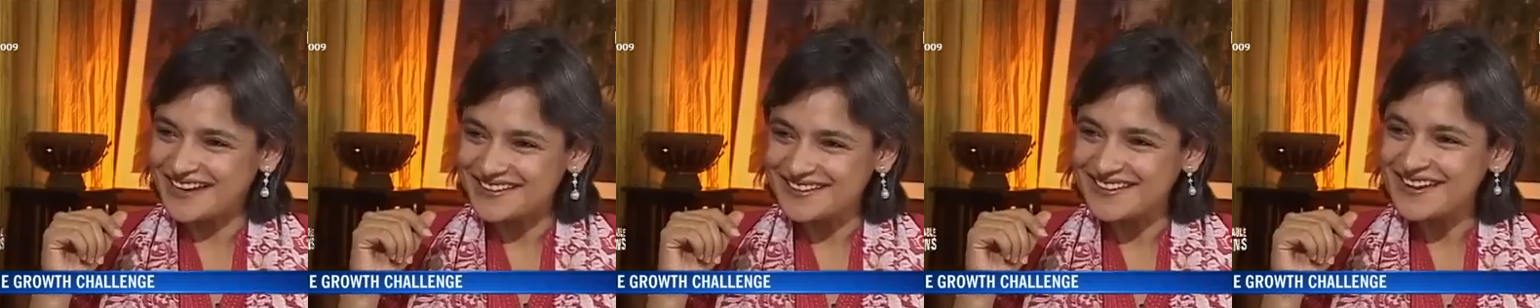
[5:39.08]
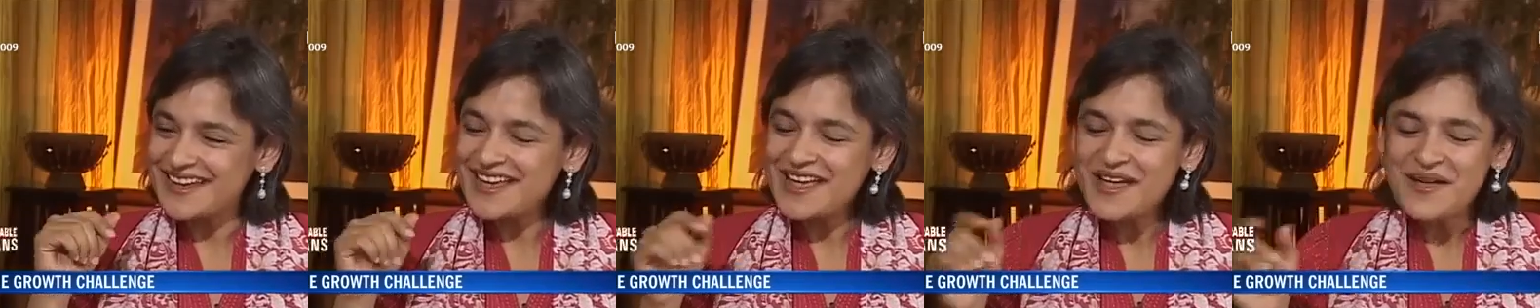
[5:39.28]

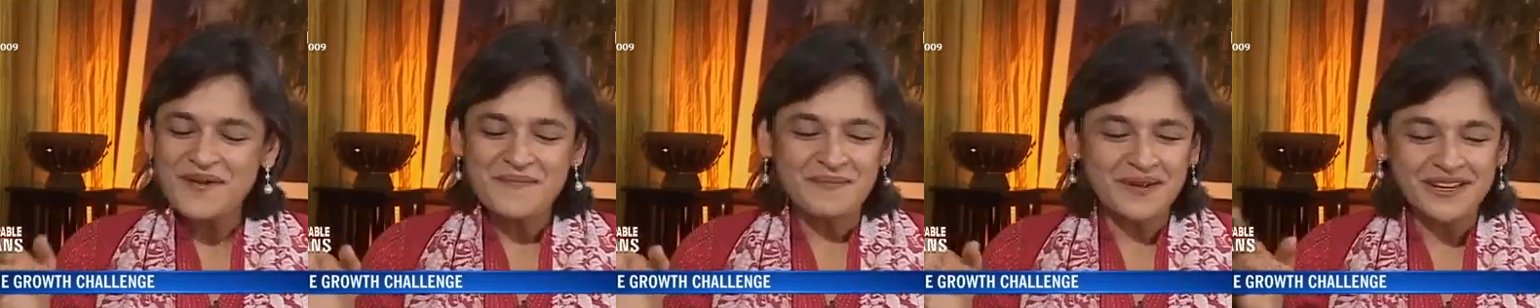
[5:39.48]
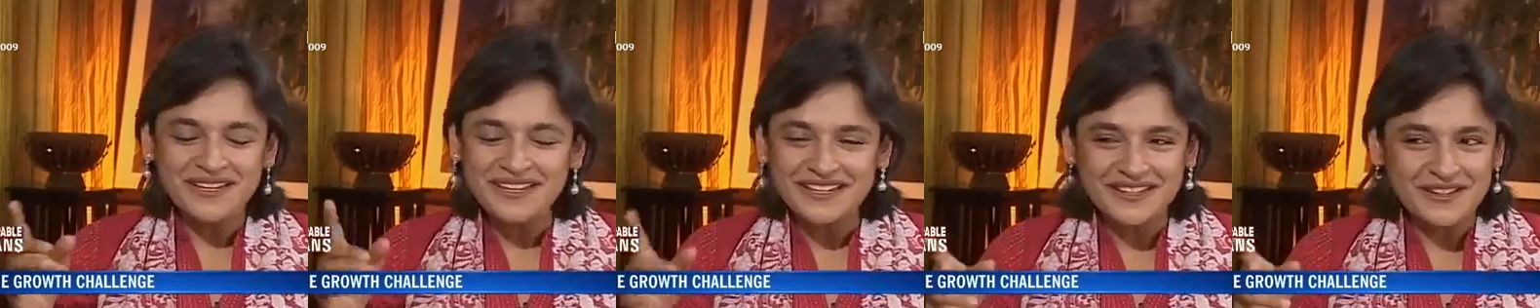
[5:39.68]
right.
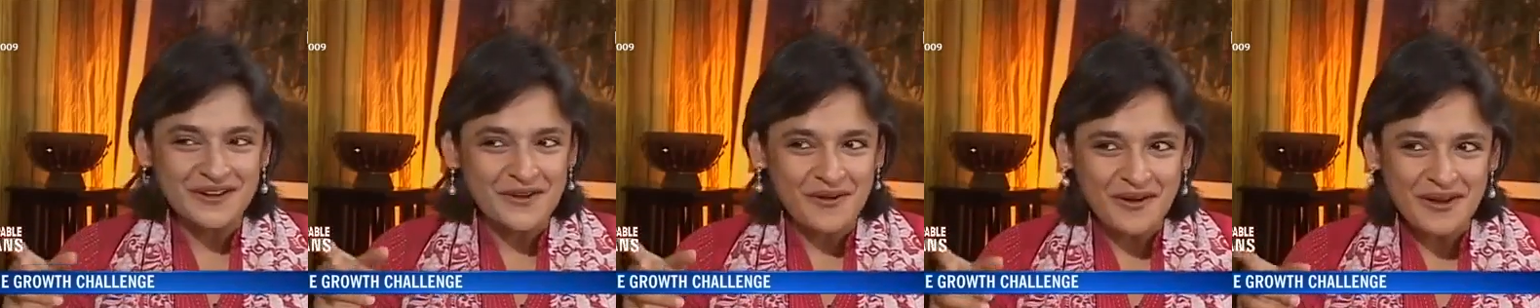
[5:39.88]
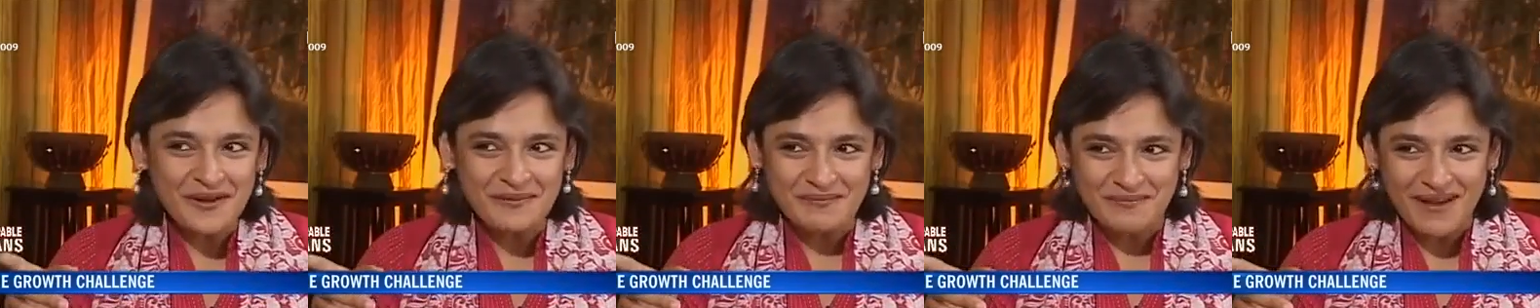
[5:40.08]
But
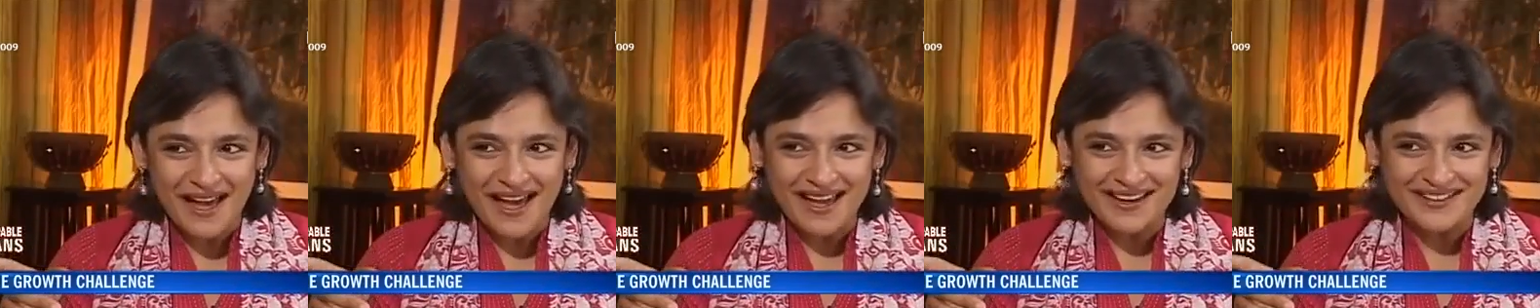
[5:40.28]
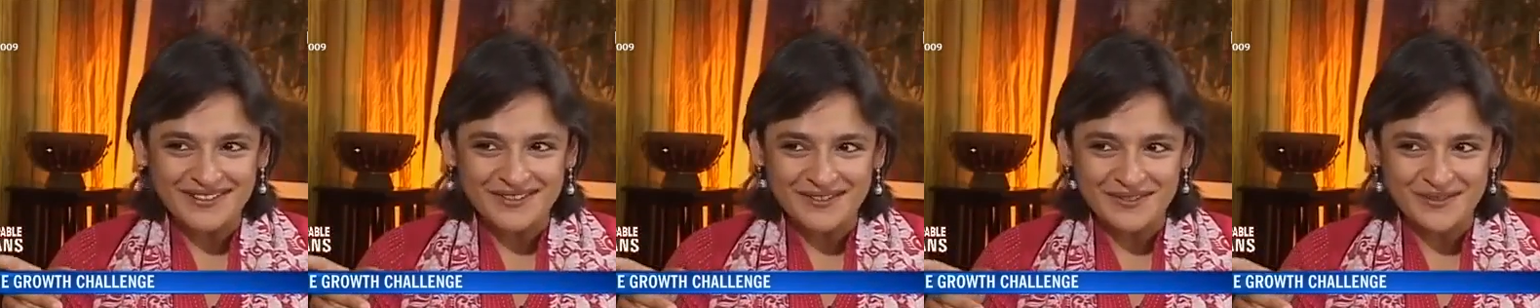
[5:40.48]
going
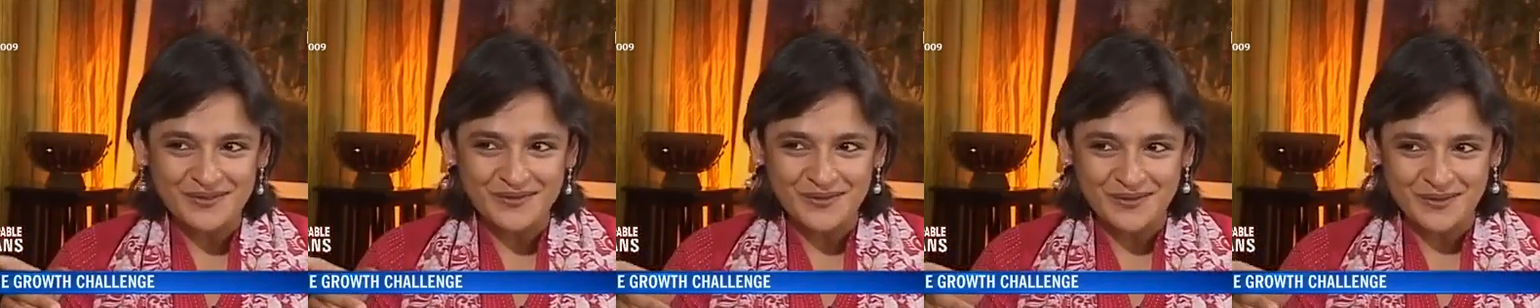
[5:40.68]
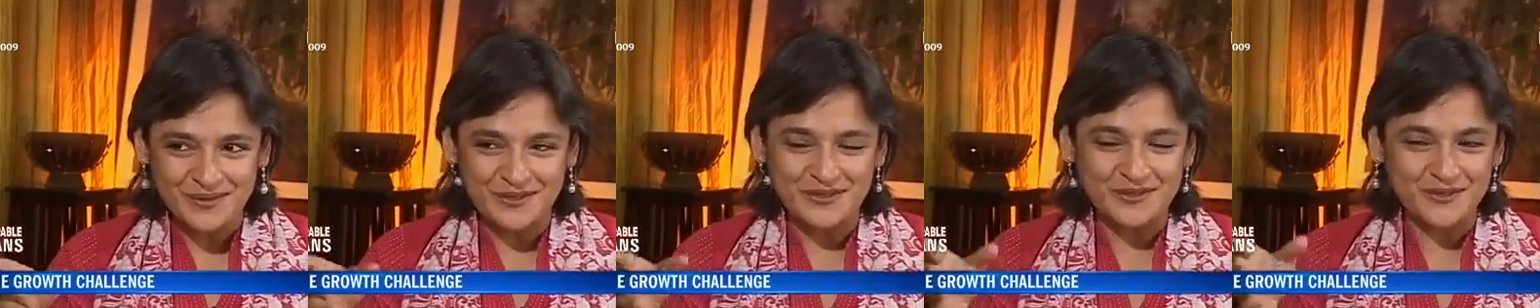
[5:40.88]
back to